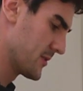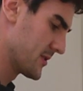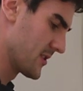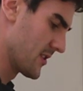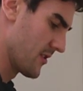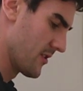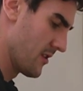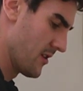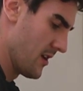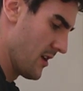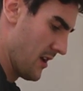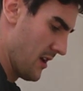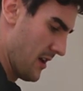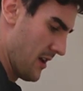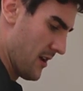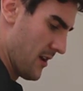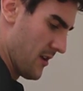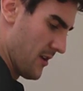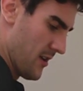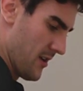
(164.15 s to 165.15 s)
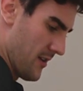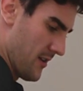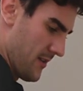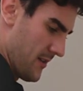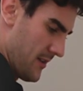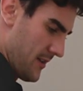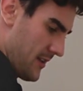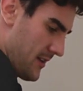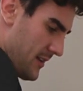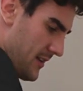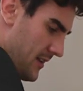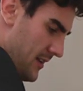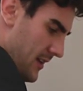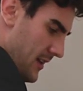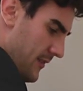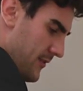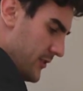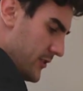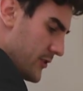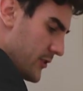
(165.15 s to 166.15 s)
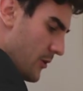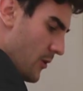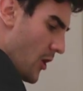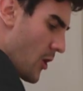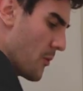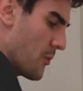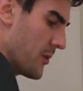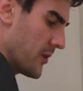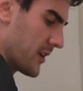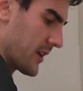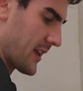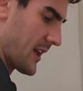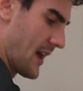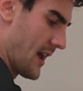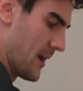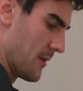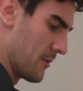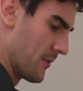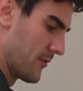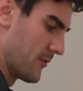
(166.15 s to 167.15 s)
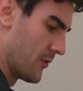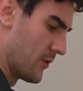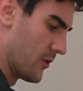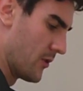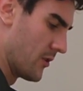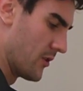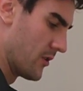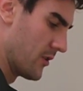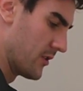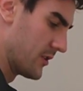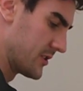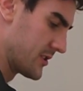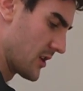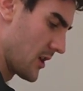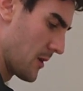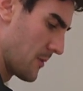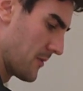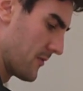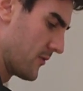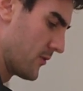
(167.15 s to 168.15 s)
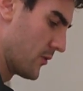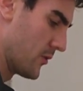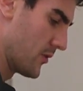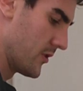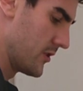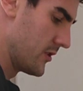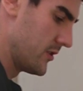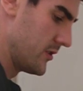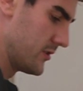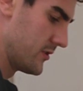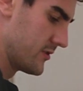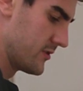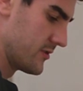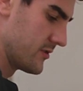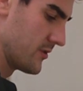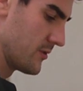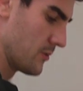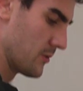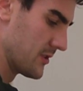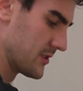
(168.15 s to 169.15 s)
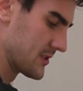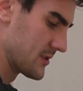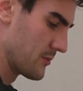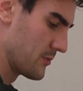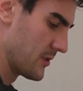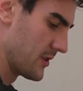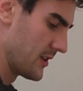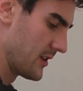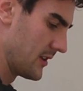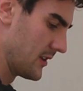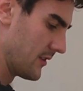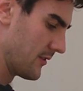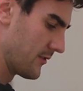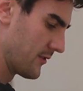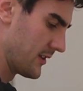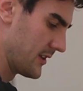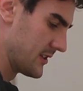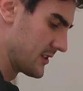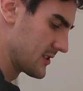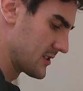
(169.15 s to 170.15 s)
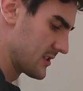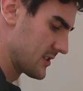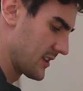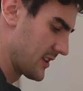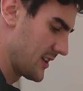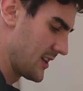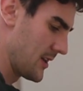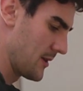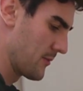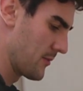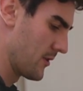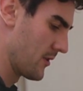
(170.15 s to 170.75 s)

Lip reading: So if you do open a can before, or a jar before, you do want to put it in the fridge to keep.